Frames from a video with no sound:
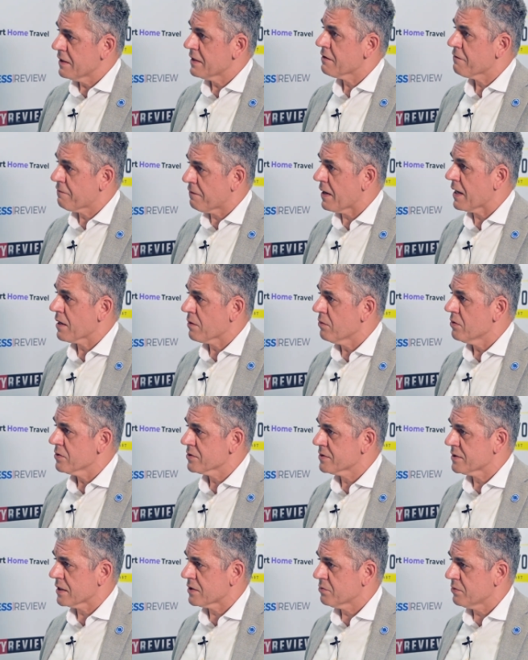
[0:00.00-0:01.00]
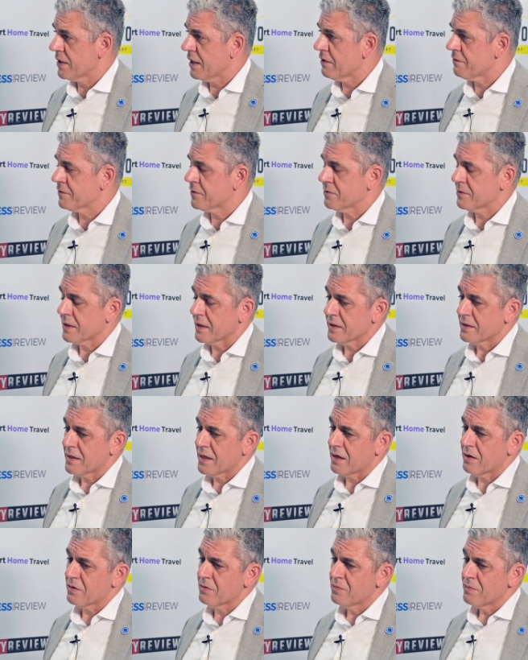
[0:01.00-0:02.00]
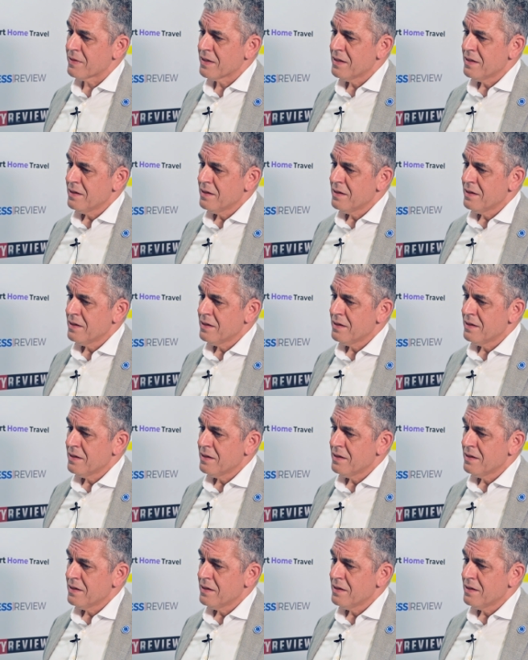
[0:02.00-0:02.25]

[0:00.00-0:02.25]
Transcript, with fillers: in the, firewalls that we have today. Now,